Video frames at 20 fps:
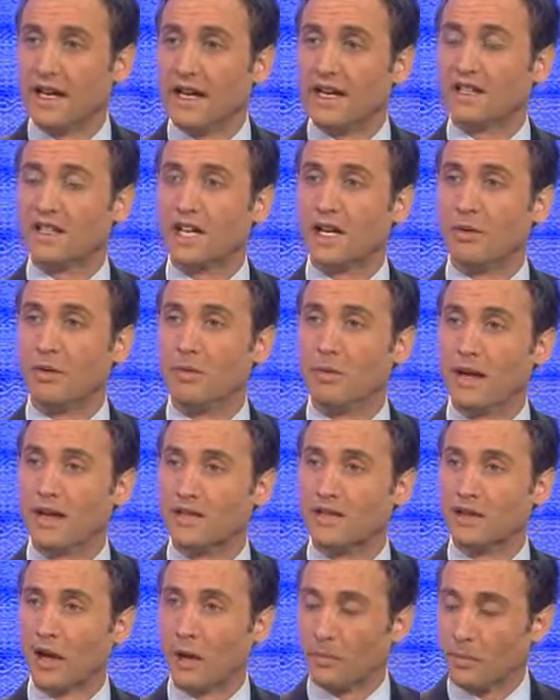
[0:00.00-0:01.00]
It's going to be
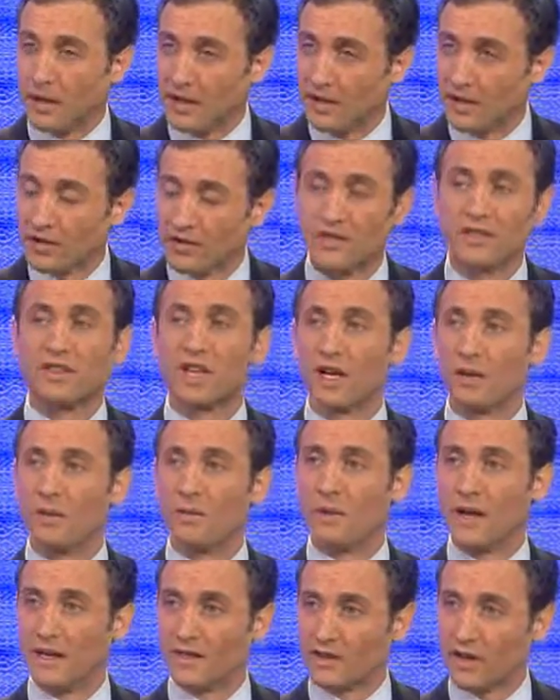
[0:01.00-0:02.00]
based on appeals. It's going to be
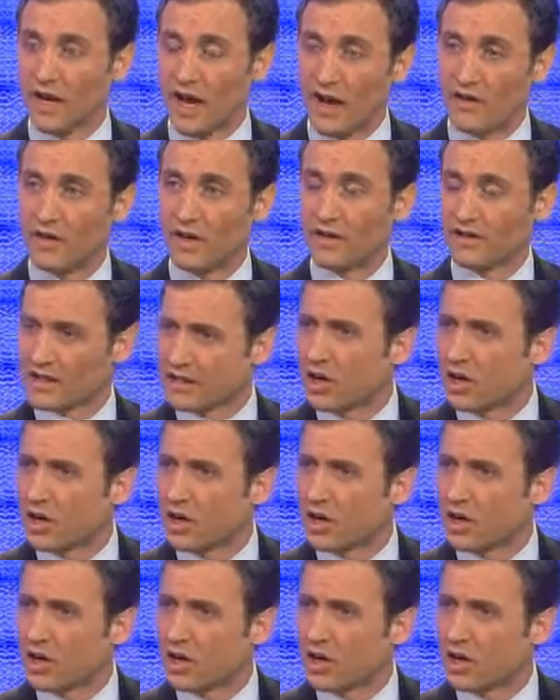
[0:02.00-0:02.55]
based on evidence.